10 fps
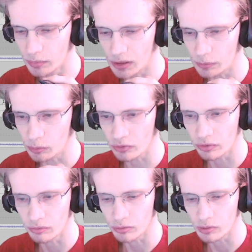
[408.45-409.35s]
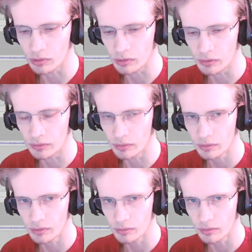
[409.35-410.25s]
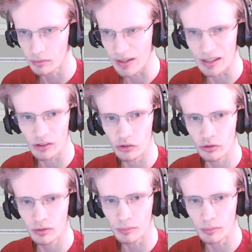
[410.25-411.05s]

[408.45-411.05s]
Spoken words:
But it was mostly for Edge,